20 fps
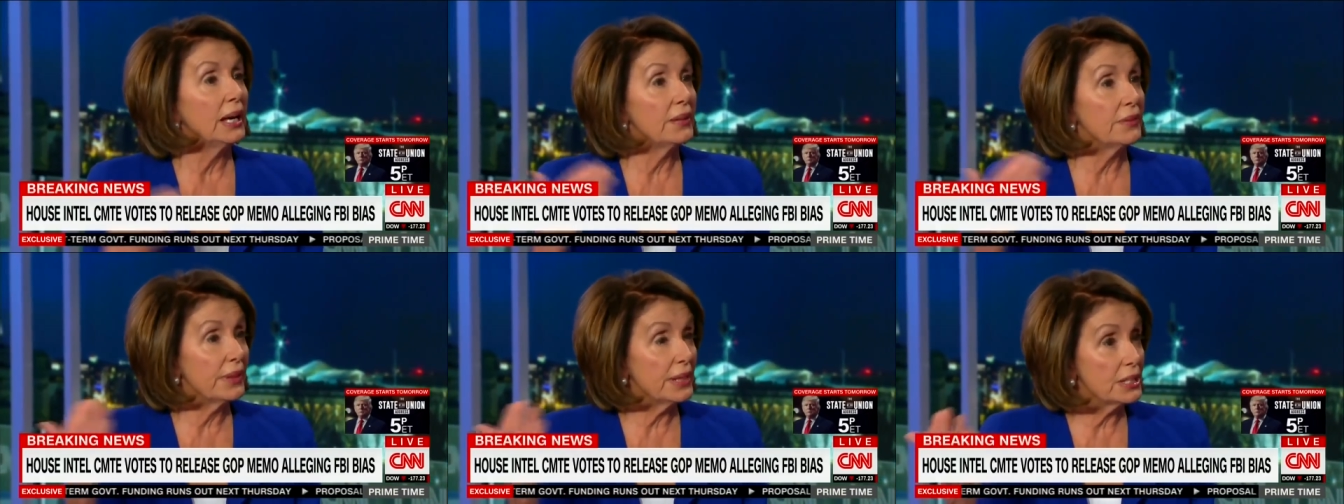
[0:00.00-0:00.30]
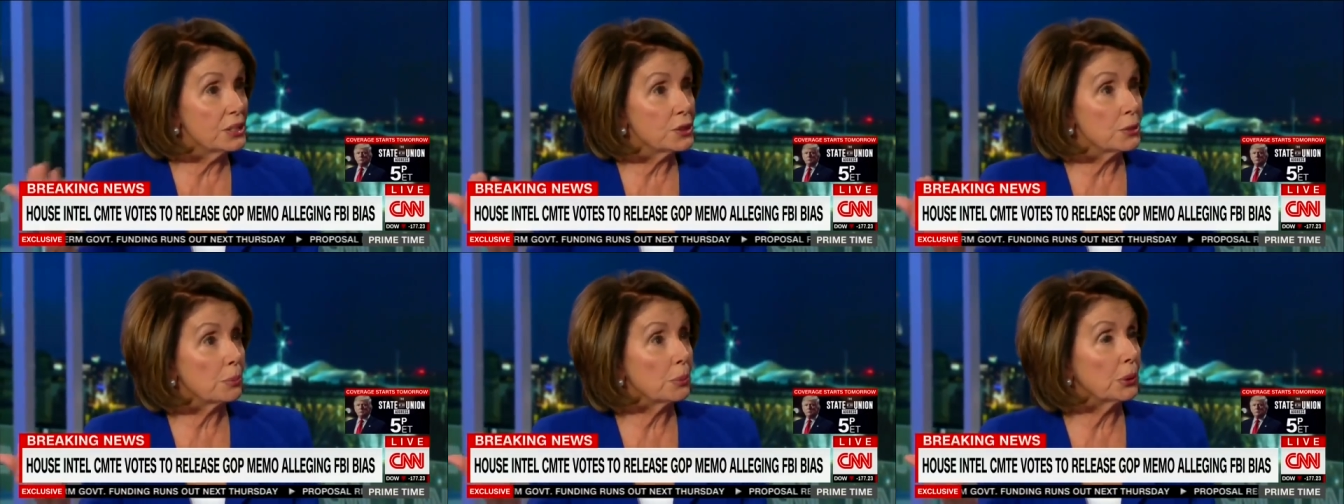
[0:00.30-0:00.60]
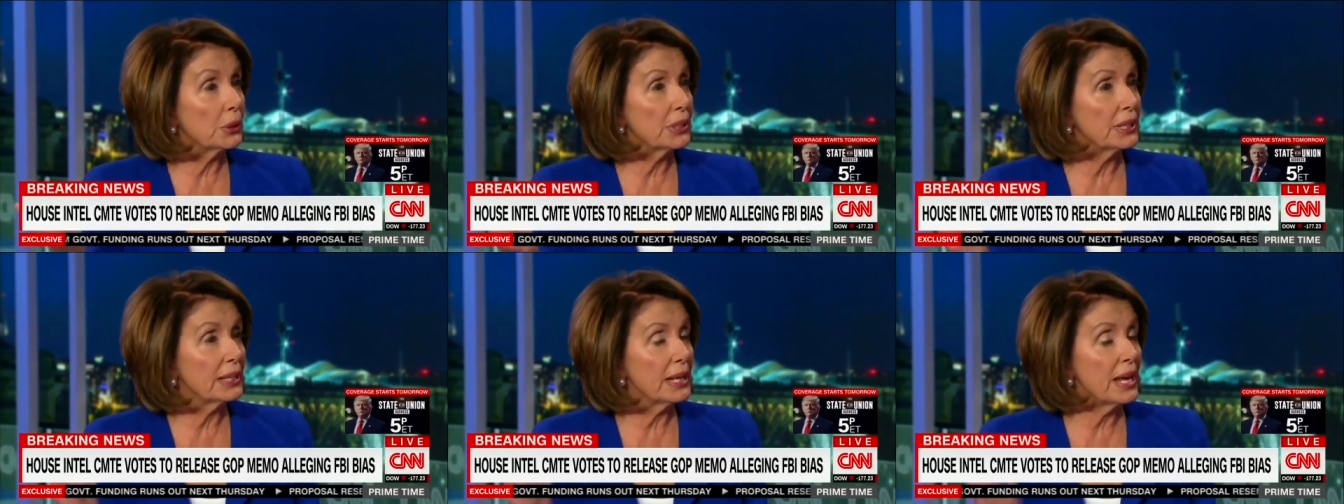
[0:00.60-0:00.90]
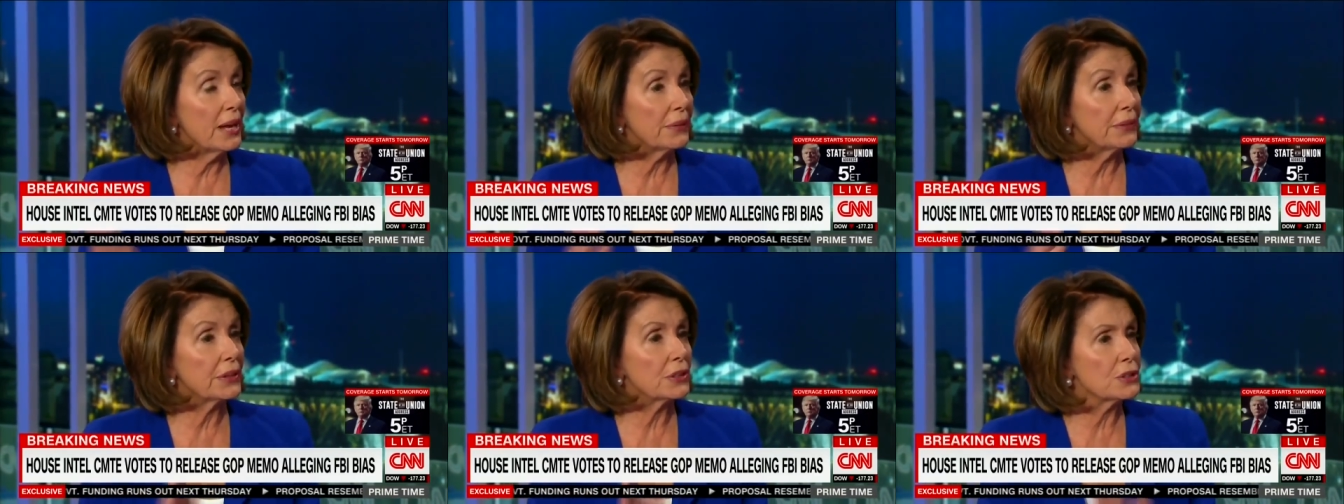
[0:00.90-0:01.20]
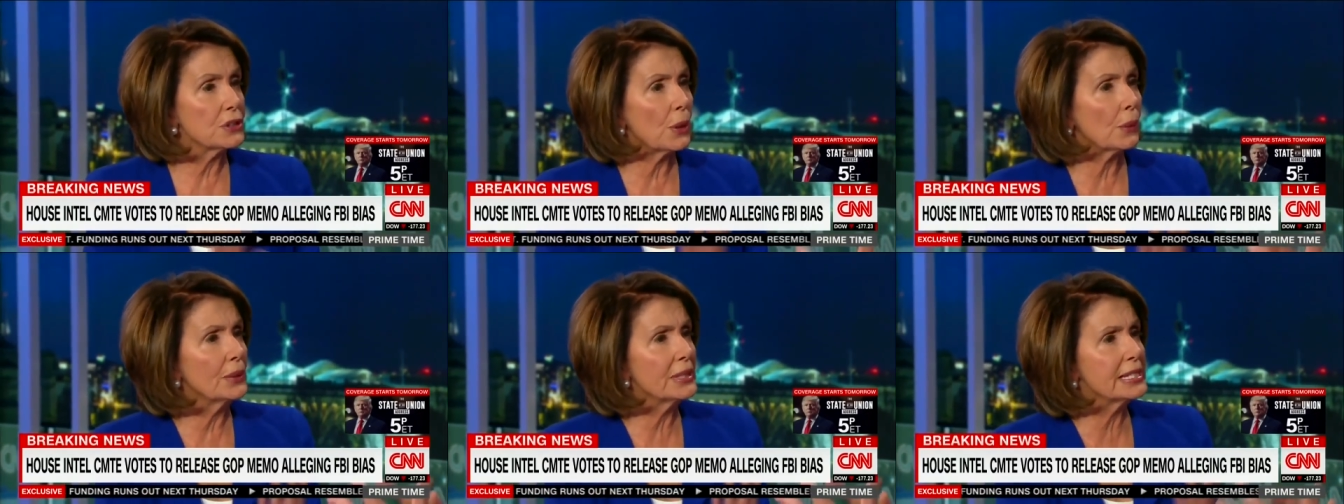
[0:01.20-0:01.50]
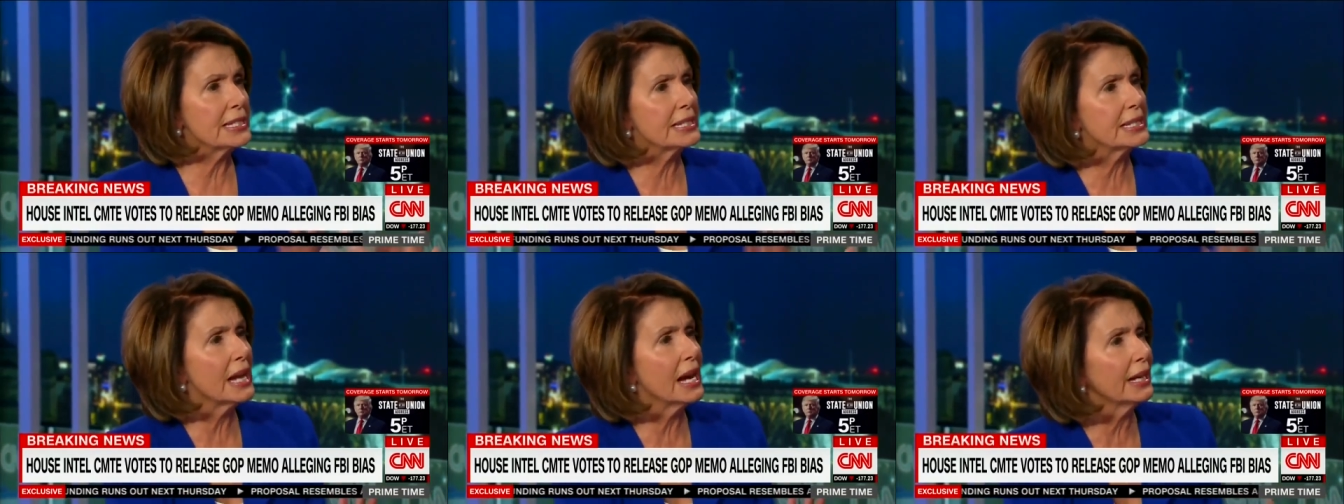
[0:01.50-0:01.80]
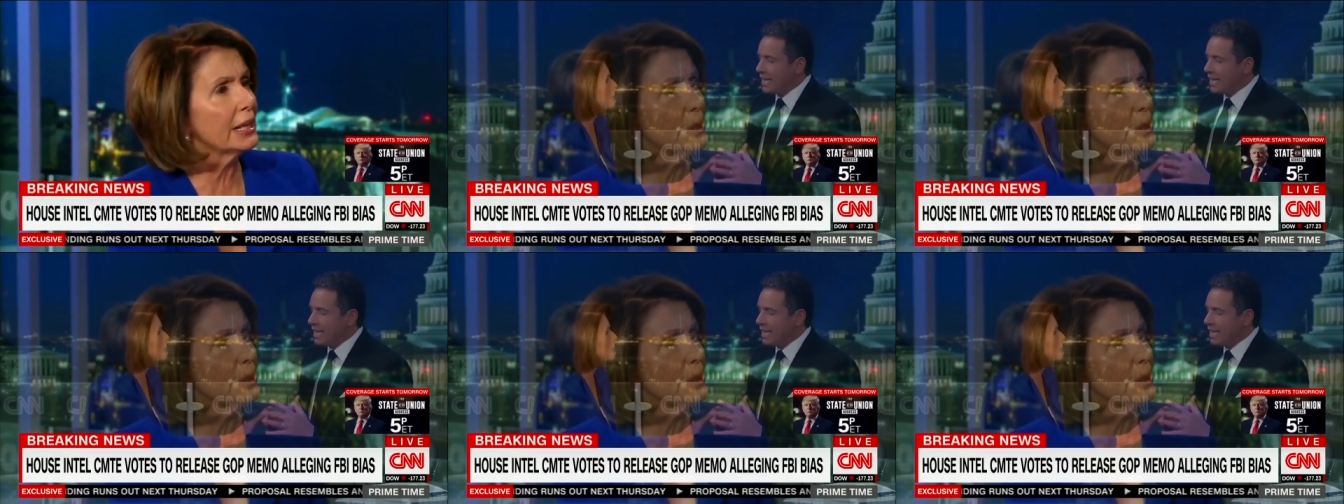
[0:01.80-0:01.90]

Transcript: and then to put it out there. I so give you